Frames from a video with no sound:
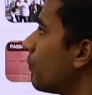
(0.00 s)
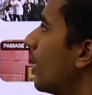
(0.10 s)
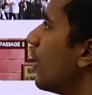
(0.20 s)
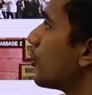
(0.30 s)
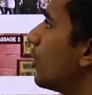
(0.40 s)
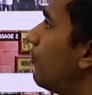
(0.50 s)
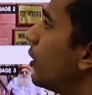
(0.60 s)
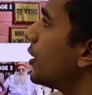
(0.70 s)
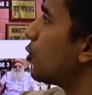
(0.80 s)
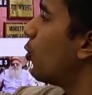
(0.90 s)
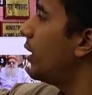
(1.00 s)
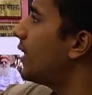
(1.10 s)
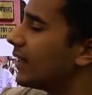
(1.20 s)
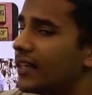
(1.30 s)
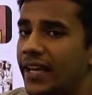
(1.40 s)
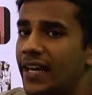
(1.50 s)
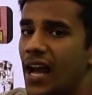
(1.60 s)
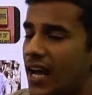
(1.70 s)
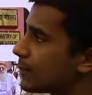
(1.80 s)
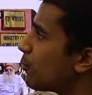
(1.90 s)
So the first story that the AI
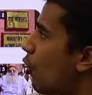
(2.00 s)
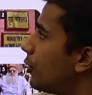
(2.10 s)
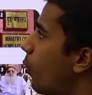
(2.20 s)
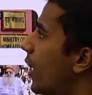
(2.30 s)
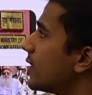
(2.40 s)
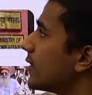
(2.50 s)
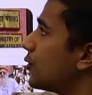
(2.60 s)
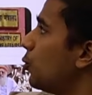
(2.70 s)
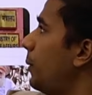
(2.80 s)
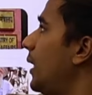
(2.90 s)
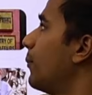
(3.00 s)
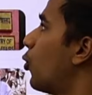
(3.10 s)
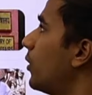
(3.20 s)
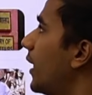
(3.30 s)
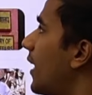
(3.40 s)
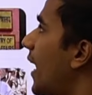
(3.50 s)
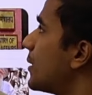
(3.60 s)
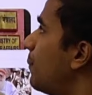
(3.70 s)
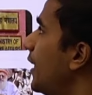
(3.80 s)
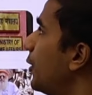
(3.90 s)
has brought to us is Supreme Court declines
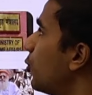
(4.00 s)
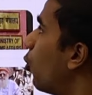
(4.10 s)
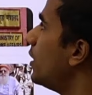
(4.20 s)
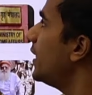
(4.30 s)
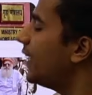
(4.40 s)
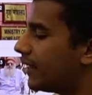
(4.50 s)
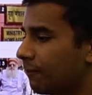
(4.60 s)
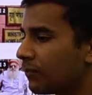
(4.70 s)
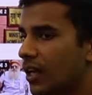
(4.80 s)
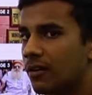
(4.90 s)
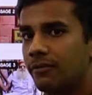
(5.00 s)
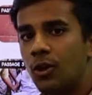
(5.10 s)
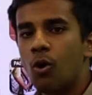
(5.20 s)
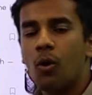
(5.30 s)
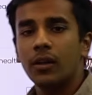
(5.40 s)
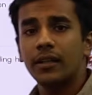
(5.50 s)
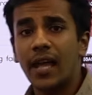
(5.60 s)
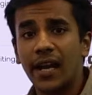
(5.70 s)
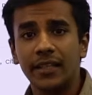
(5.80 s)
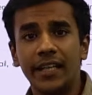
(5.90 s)
plea to hold need. We know
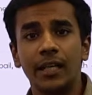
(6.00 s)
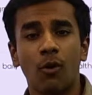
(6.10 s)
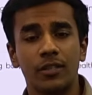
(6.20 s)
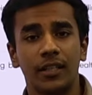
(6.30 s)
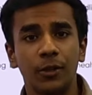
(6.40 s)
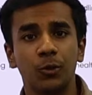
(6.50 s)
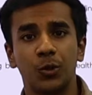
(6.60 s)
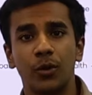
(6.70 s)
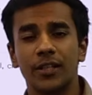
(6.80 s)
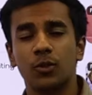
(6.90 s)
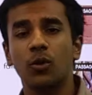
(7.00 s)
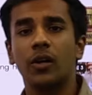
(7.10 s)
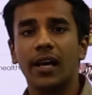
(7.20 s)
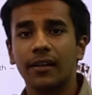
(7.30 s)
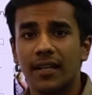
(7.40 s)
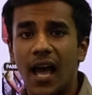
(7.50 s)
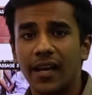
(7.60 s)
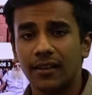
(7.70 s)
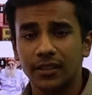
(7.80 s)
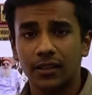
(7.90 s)
that need was in news today, so
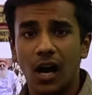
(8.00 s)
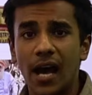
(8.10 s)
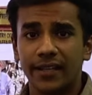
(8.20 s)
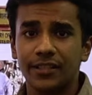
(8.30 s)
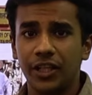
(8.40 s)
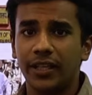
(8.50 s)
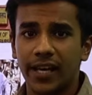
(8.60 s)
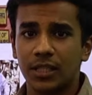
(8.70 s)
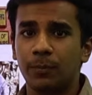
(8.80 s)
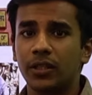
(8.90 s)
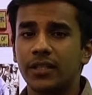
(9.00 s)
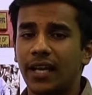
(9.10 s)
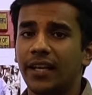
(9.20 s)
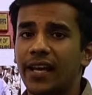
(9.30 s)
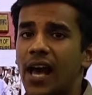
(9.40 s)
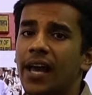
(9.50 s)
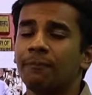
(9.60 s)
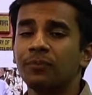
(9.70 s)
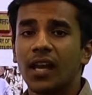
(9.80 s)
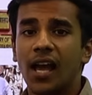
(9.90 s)
our GK experts and AI
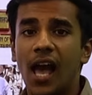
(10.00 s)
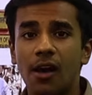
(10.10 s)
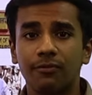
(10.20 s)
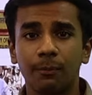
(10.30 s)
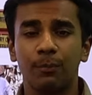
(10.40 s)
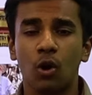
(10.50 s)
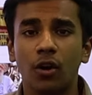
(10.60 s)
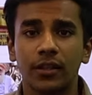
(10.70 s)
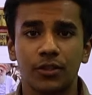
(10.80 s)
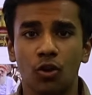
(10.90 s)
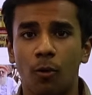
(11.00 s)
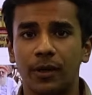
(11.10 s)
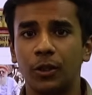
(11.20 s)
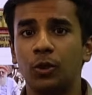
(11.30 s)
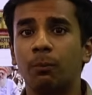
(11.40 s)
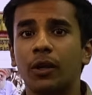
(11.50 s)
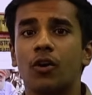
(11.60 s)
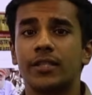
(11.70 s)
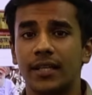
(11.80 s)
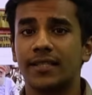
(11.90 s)
have brought this topic to you because
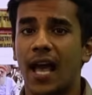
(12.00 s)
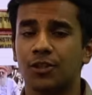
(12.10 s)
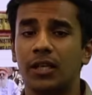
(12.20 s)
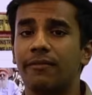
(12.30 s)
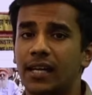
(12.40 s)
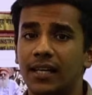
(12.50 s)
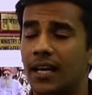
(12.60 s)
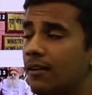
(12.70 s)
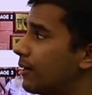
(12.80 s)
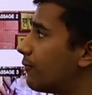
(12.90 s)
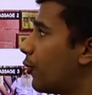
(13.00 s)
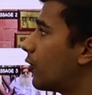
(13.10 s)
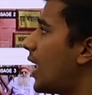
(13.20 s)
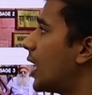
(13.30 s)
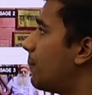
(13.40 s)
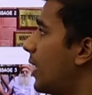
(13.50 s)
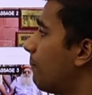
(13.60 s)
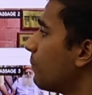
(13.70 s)
it is actually very relevant for your CLAT prep.